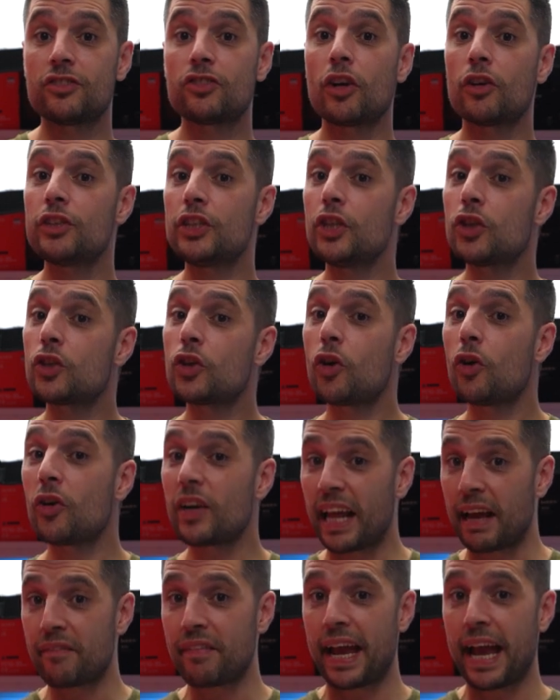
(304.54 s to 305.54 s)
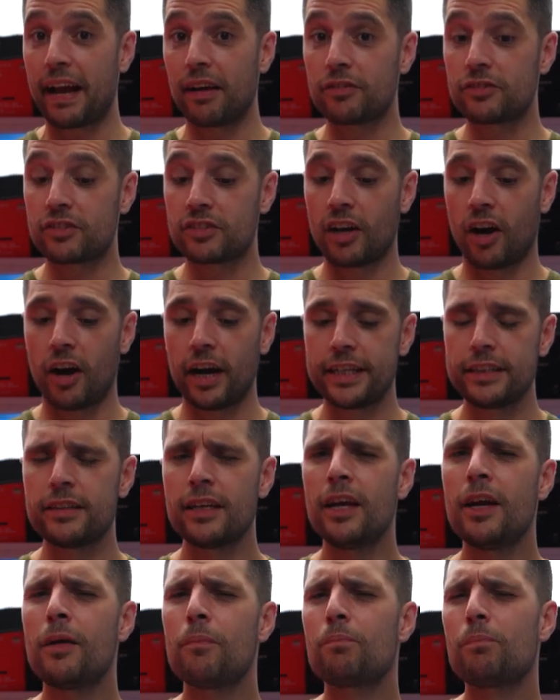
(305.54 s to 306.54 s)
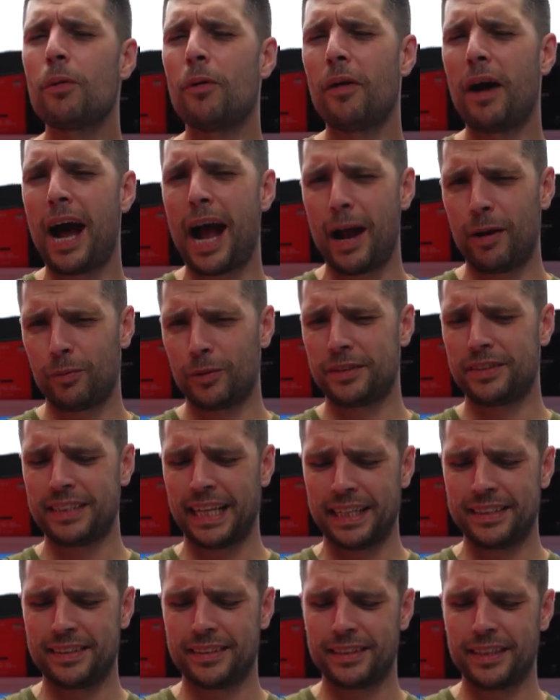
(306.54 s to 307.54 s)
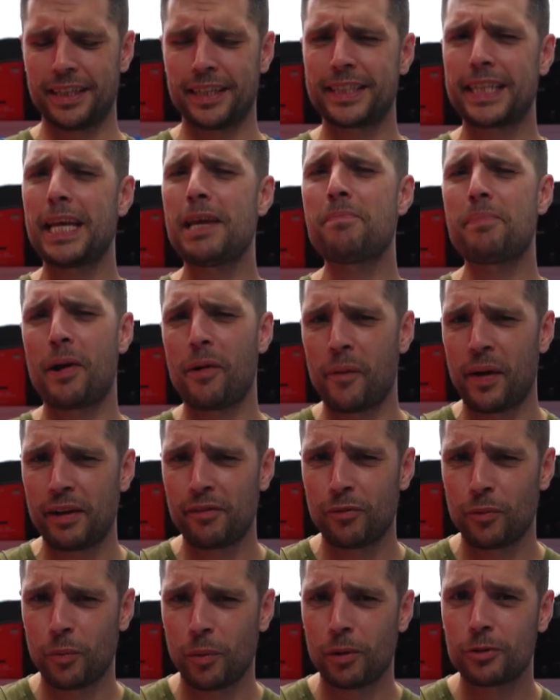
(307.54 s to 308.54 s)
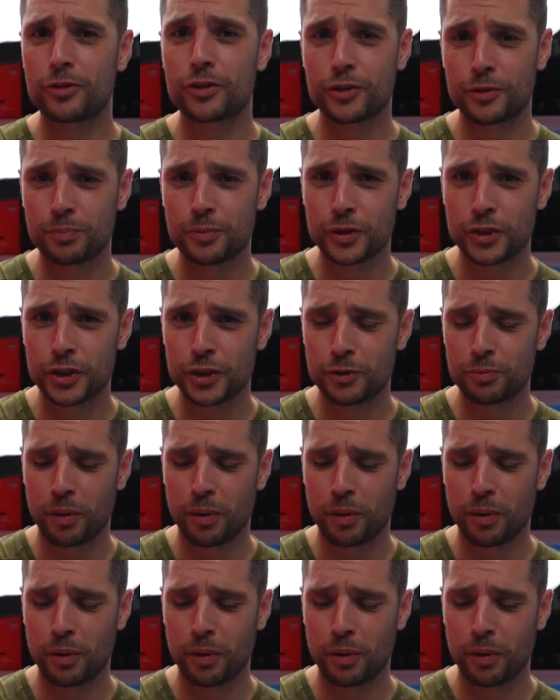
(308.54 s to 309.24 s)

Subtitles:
so you could have it outside, but I would tend to keep it away from water as much as